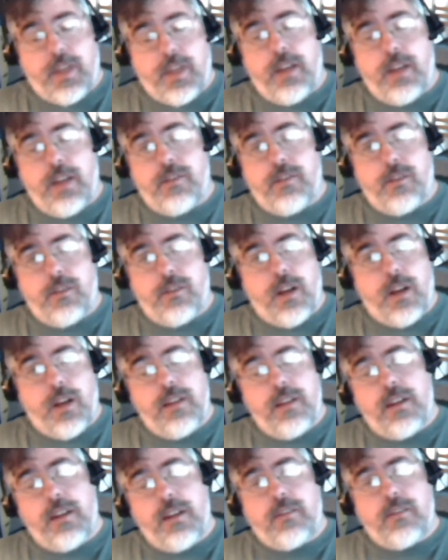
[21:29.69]
Okay, so
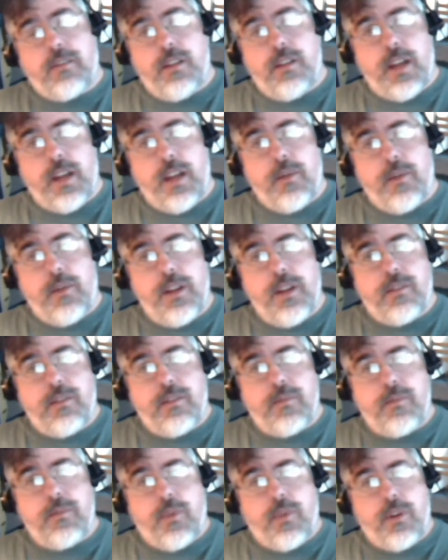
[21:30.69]
context in that one
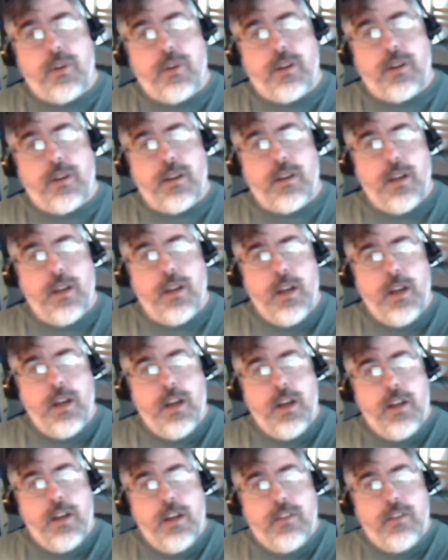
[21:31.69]
is important.
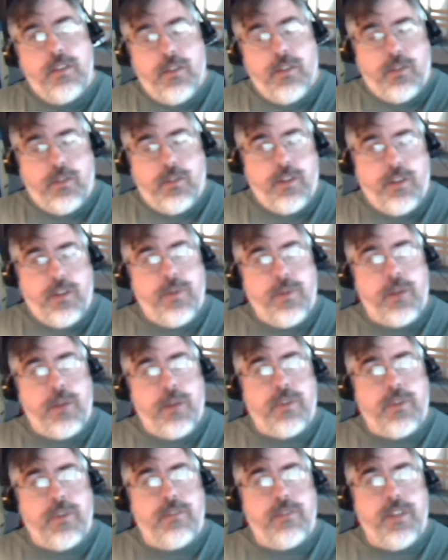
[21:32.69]
So
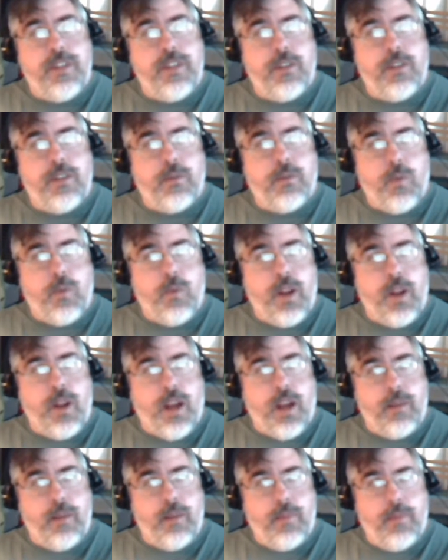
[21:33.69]
sometimes I feel
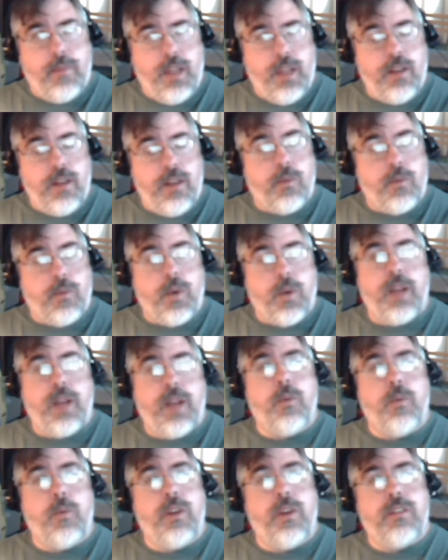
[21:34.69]
when I'm in the
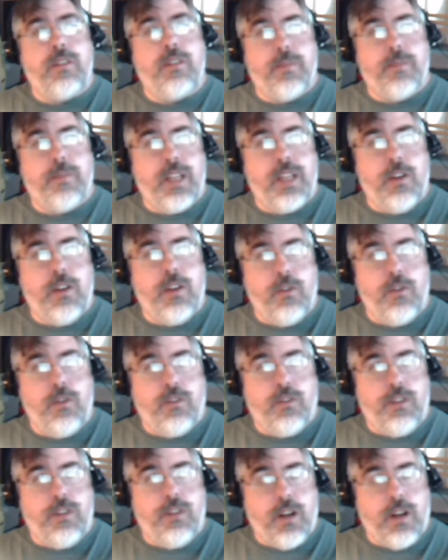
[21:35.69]
ring with somebody
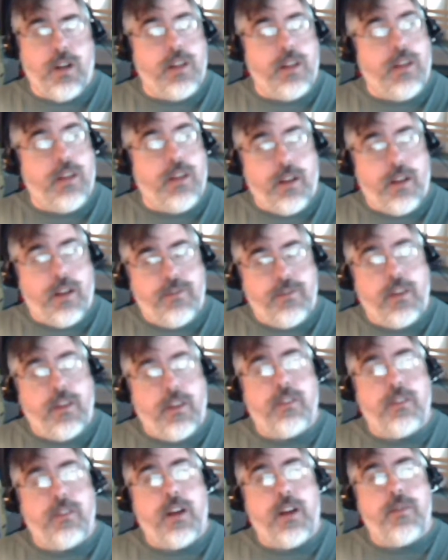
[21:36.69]
who's done a lot of
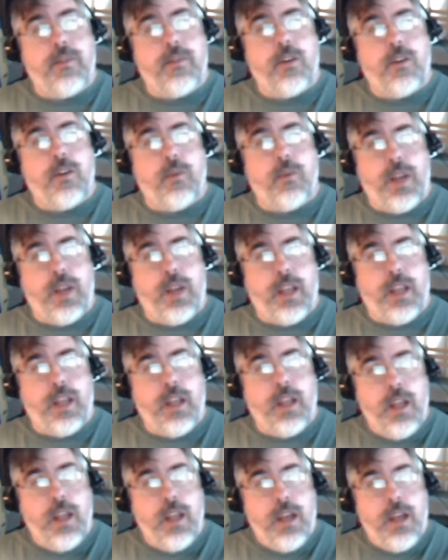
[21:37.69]
philosophical
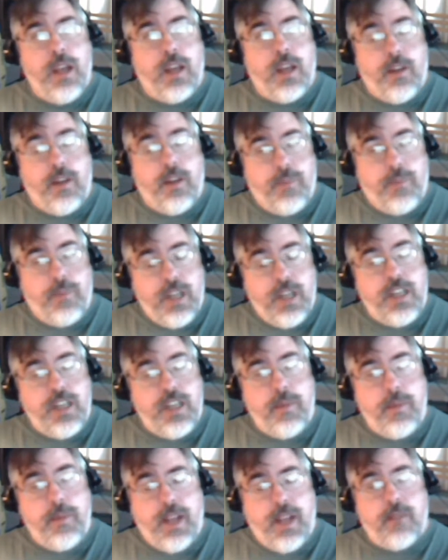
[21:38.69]
reading and they're
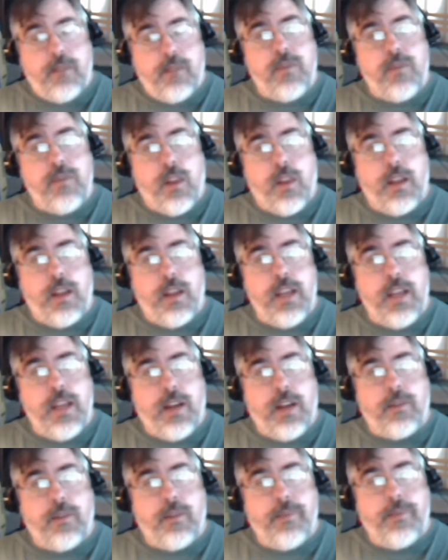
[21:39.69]
punching me and I'm falling
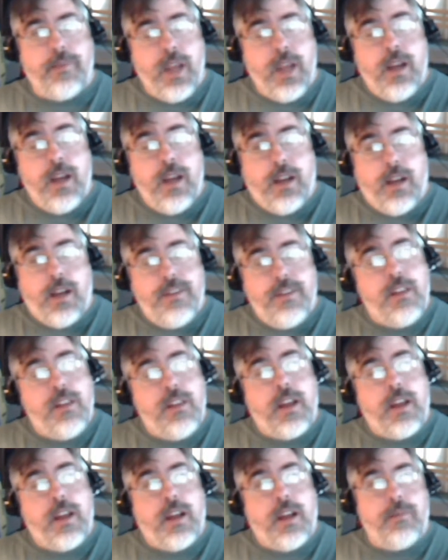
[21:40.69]
down, I
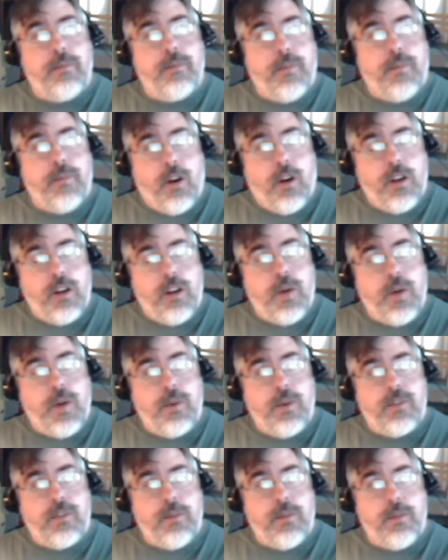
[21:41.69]
feel like I'm
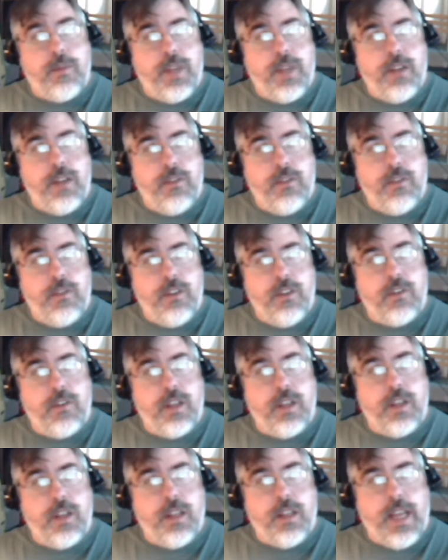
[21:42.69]
arguing with somebody who's
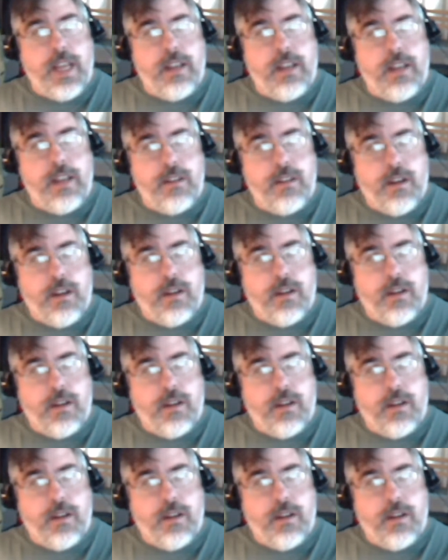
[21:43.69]
using that,